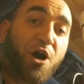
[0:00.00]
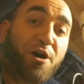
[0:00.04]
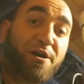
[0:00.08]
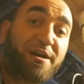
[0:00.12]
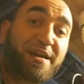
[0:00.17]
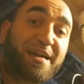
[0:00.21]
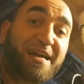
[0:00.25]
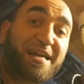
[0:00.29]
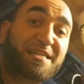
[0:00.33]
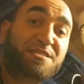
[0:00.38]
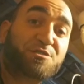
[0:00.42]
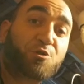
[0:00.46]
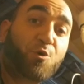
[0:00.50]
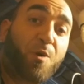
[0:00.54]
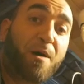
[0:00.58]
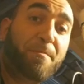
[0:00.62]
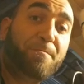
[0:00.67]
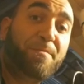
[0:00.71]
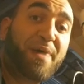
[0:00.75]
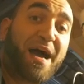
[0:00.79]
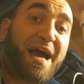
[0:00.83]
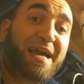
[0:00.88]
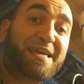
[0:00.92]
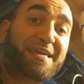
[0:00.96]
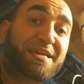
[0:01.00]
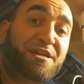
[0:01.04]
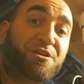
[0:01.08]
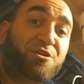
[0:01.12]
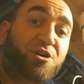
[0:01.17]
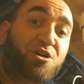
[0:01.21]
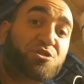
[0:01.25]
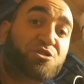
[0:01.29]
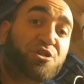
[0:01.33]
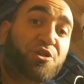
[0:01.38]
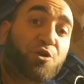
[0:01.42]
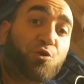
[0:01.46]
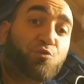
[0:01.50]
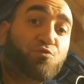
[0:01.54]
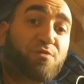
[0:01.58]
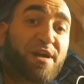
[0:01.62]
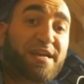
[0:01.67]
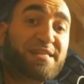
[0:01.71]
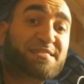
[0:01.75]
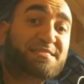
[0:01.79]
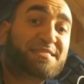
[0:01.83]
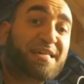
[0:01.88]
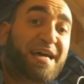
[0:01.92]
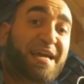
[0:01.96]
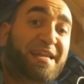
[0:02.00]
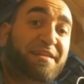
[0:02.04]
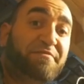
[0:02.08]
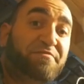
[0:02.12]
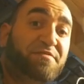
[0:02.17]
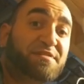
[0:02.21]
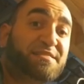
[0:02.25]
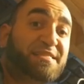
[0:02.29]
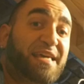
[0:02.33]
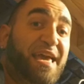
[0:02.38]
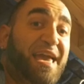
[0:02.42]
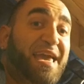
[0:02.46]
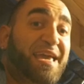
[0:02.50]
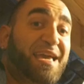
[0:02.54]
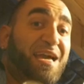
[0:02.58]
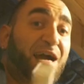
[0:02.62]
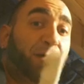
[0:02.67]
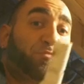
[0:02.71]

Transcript: Alright guys, so I'm back here onto the right side of the tank.